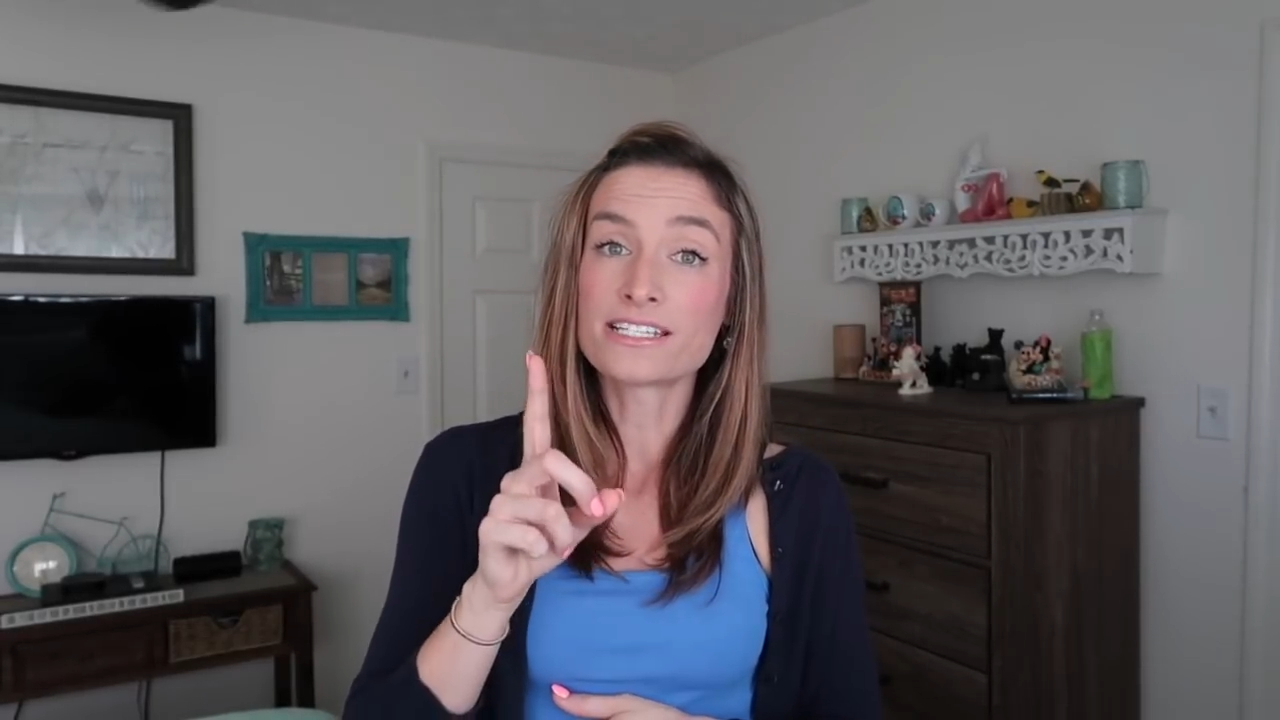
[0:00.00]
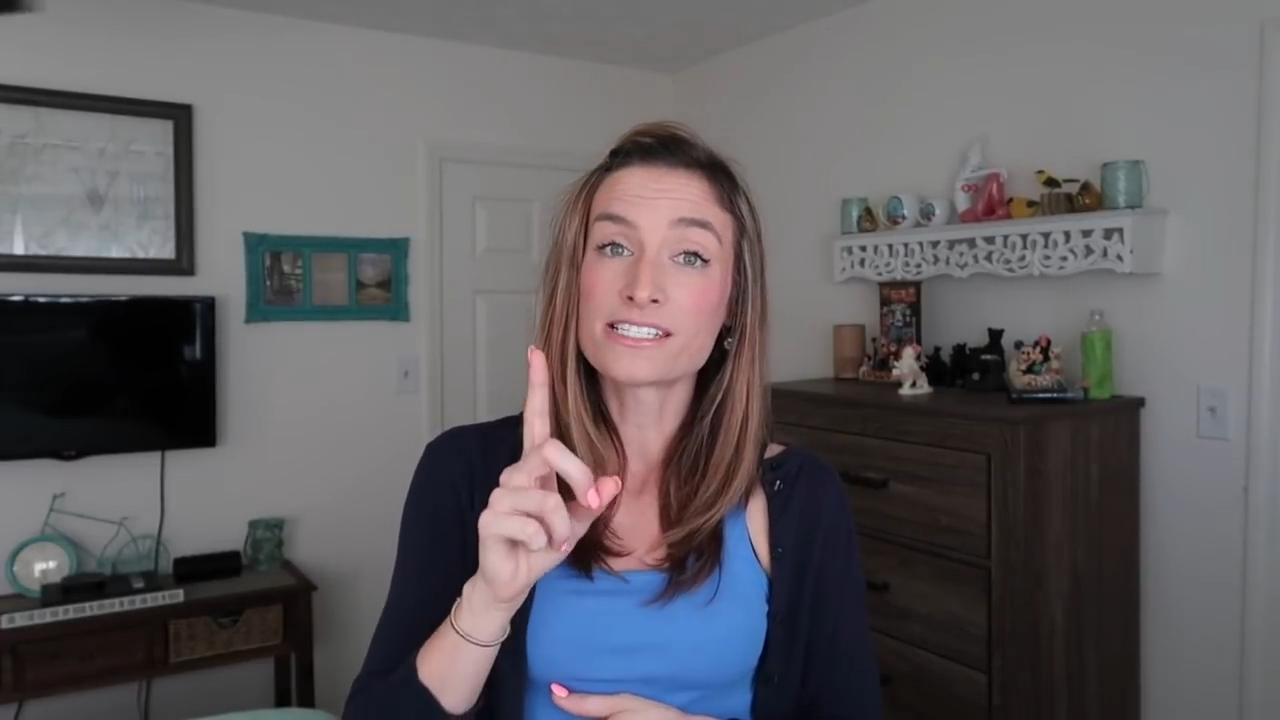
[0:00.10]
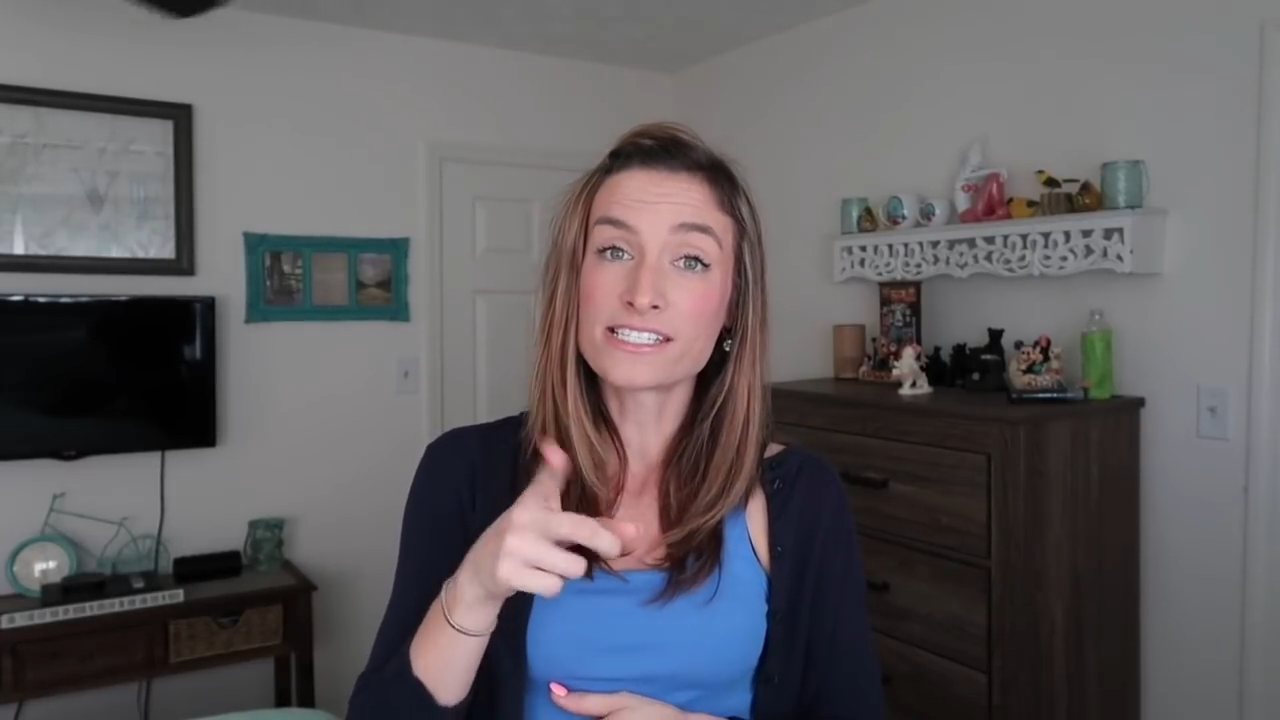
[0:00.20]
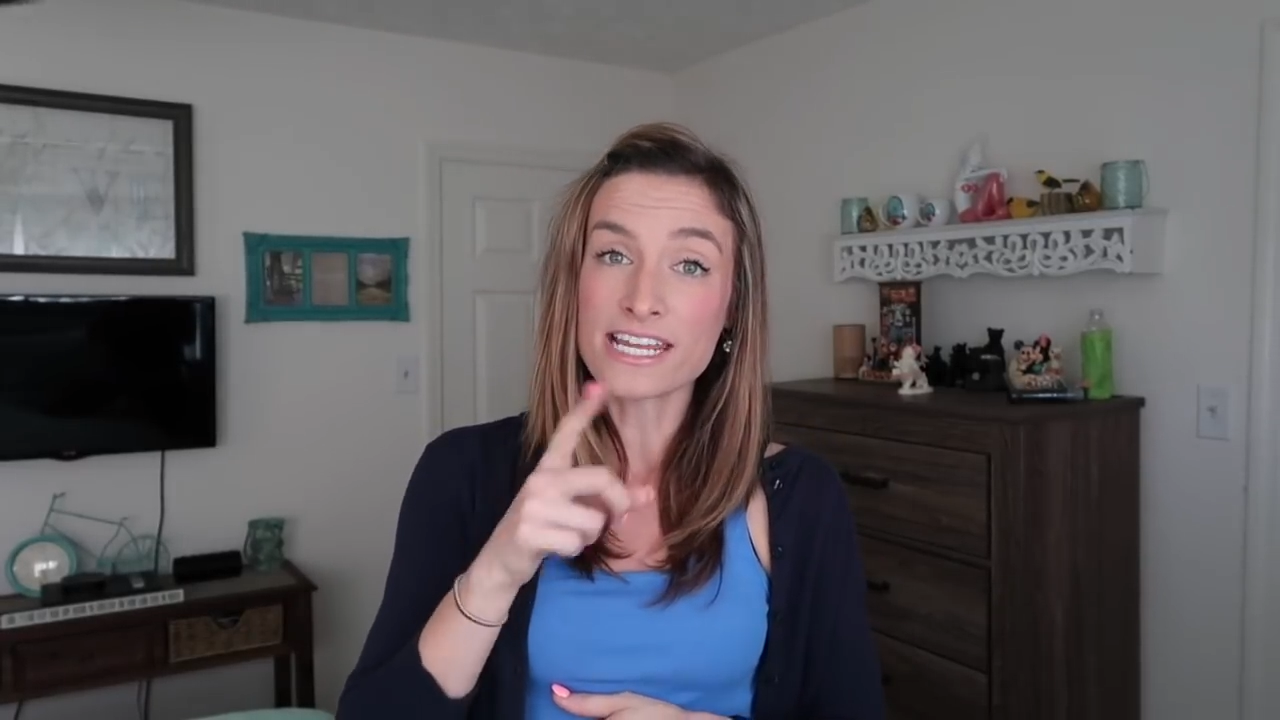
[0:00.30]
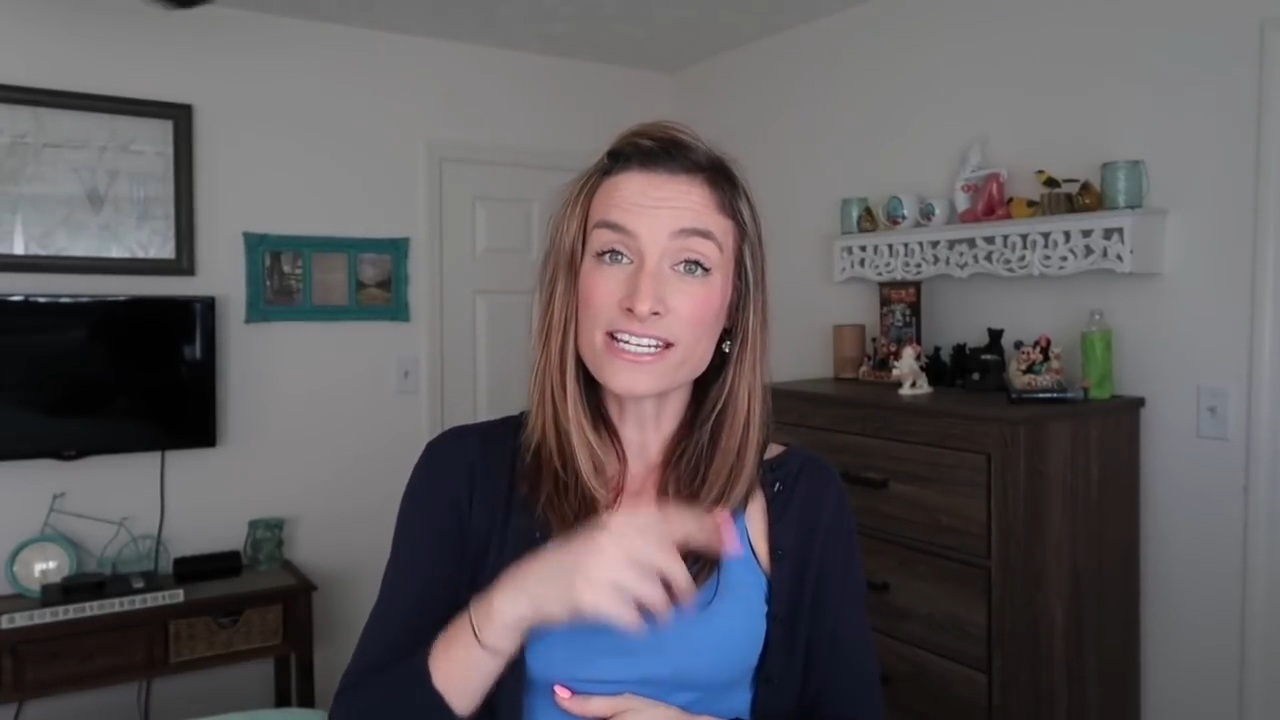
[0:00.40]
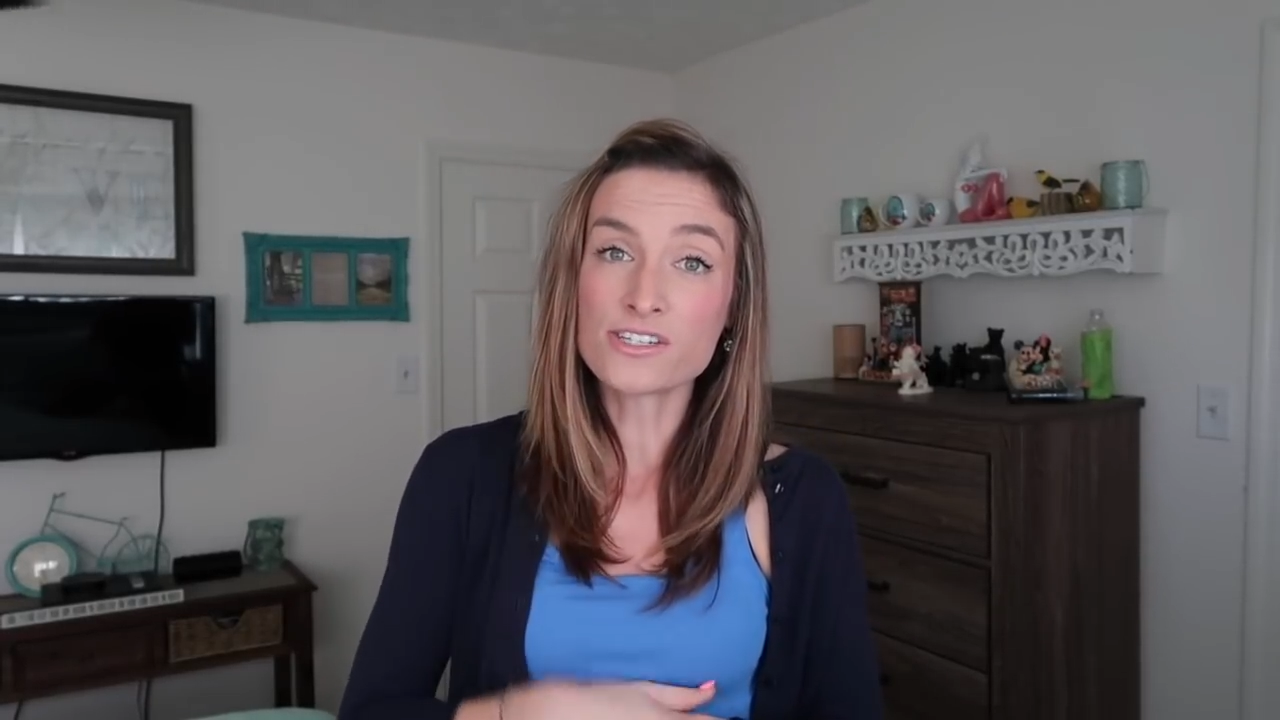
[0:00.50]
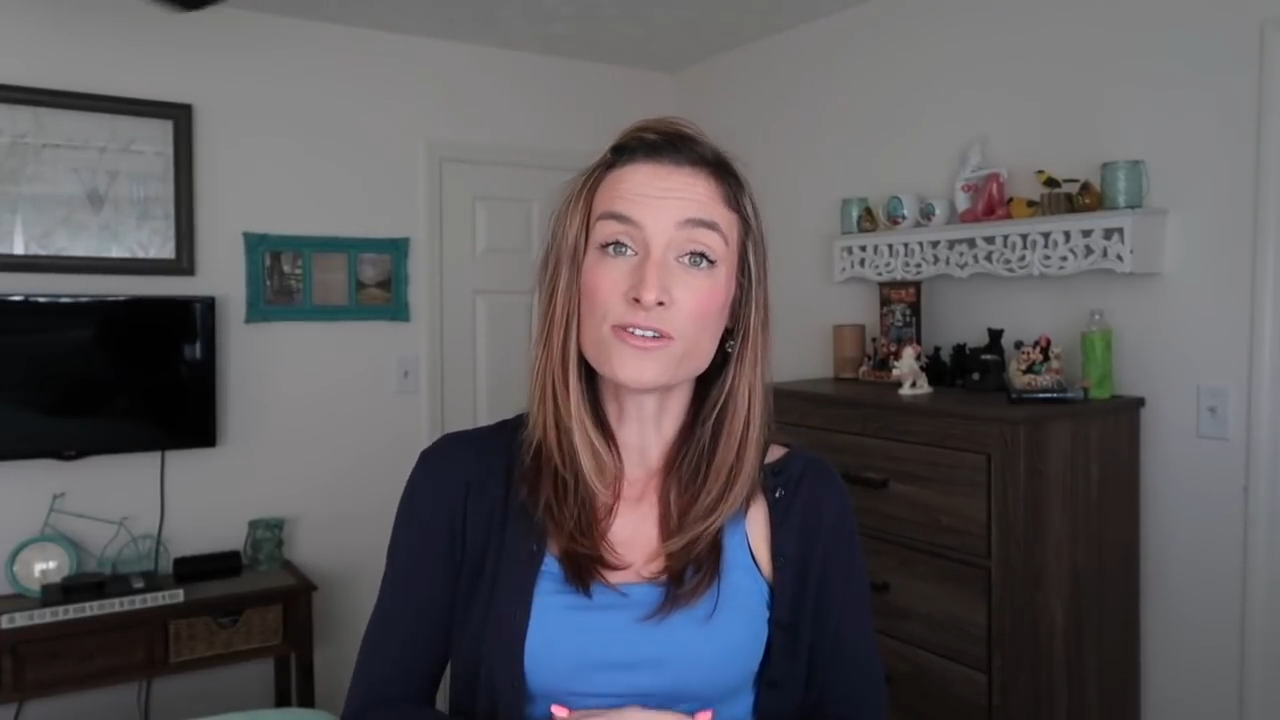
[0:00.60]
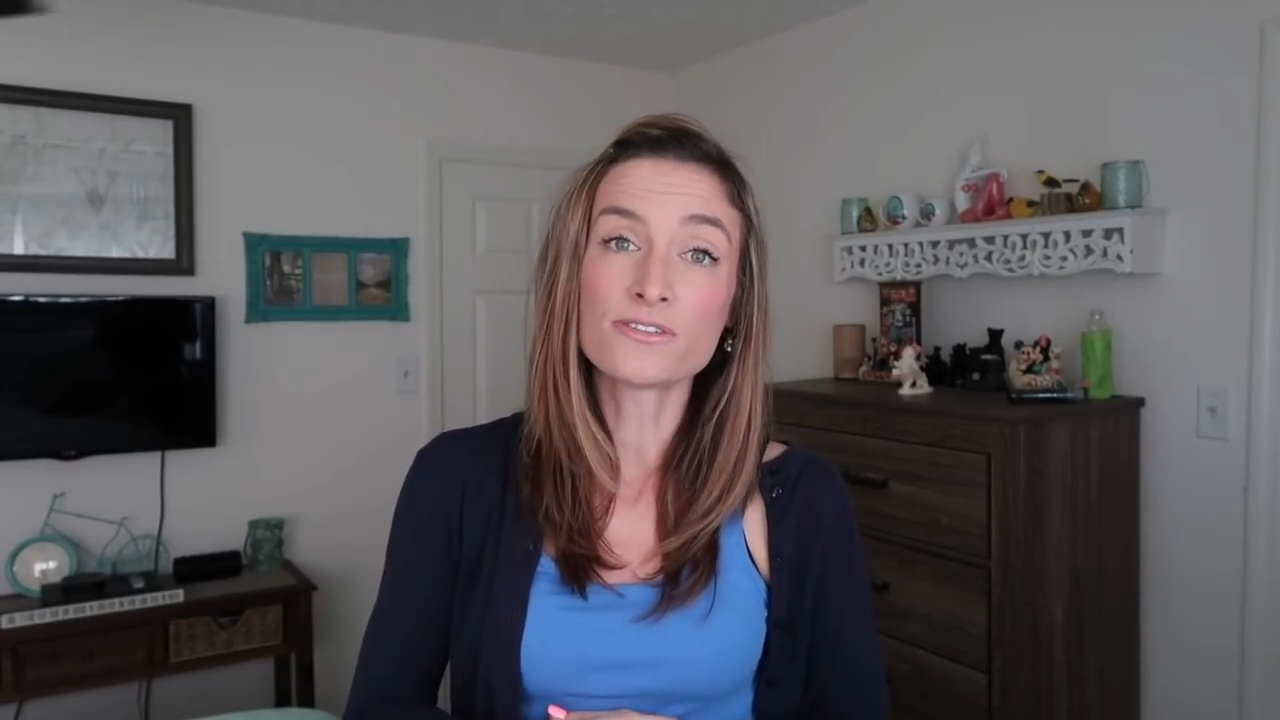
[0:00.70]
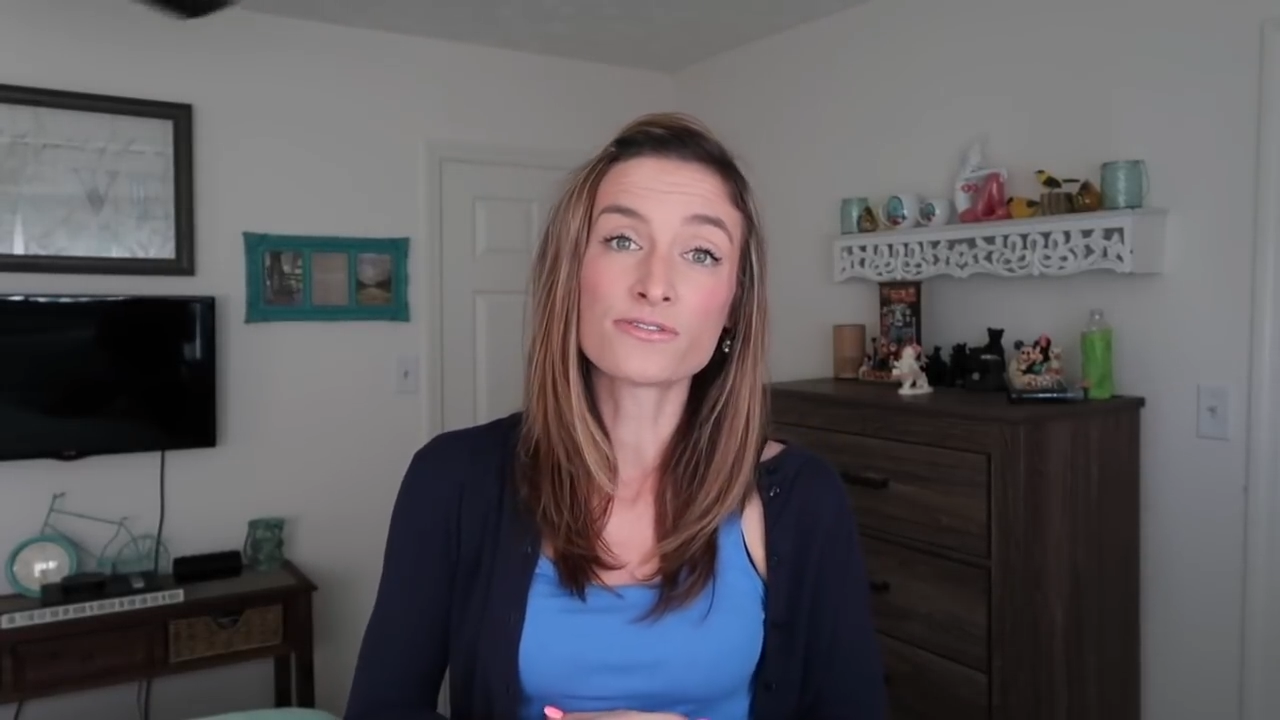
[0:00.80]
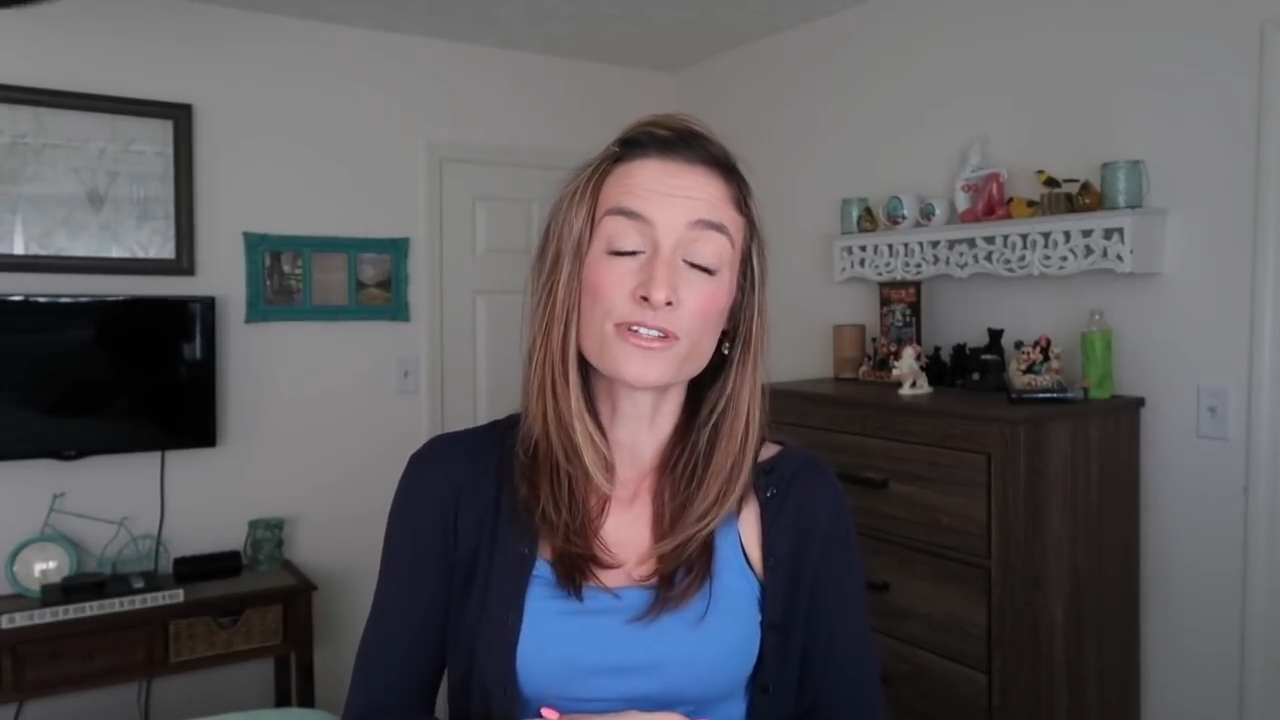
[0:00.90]
stay
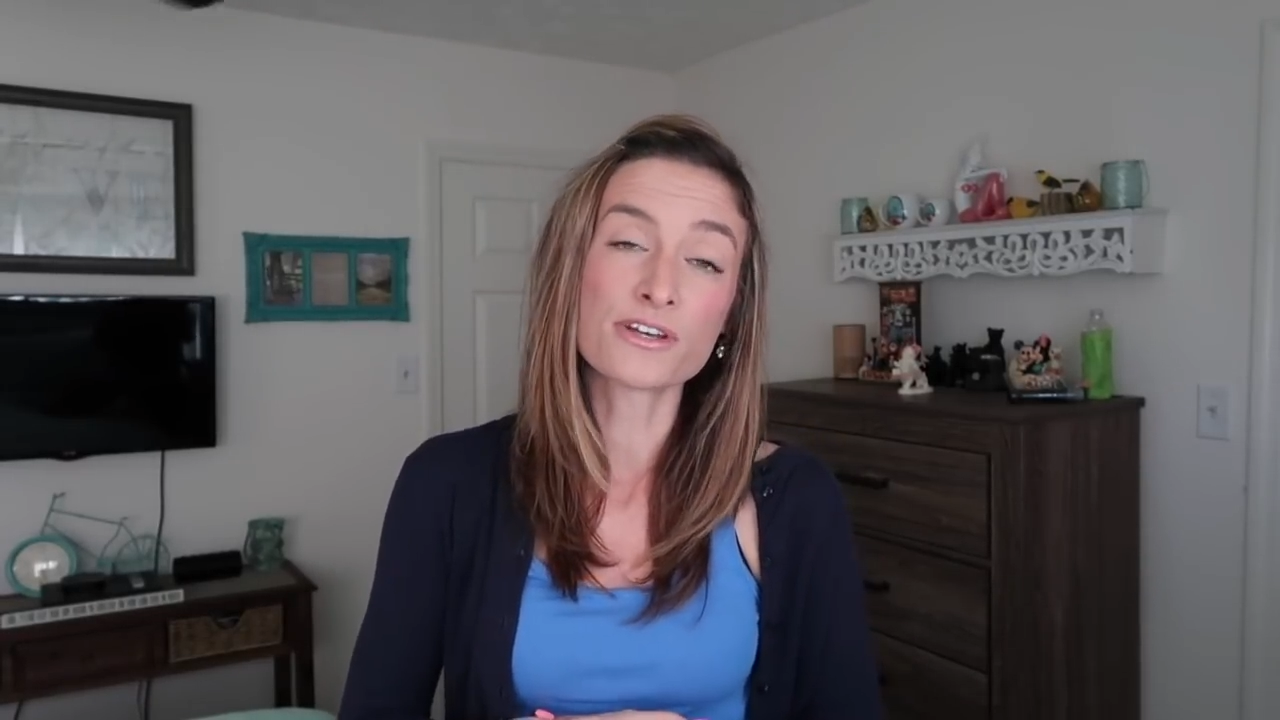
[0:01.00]
tuned for